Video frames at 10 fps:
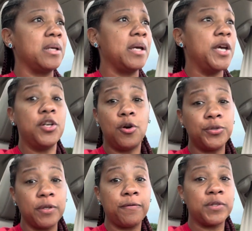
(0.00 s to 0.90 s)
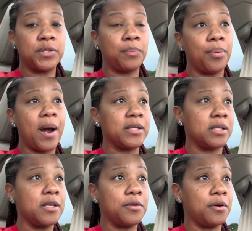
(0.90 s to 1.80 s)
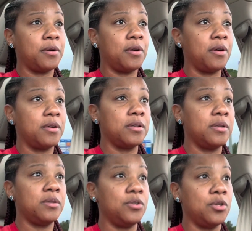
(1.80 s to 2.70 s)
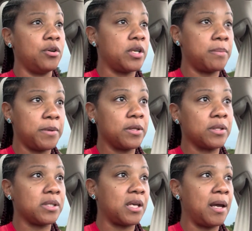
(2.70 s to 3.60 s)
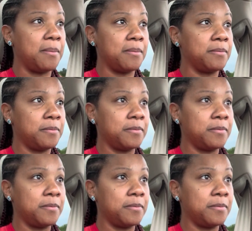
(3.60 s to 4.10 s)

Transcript: And no difference in price either. You know, it could be the same,